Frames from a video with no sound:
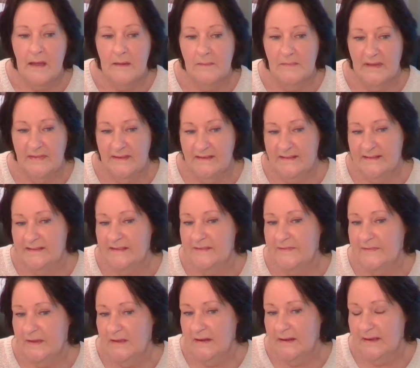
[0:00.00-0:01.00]
but this is
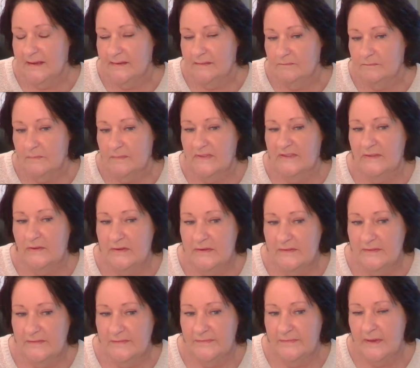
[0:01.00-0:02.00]
feeling sort
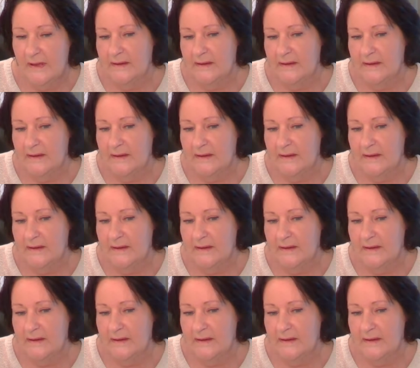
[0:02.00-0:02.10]
of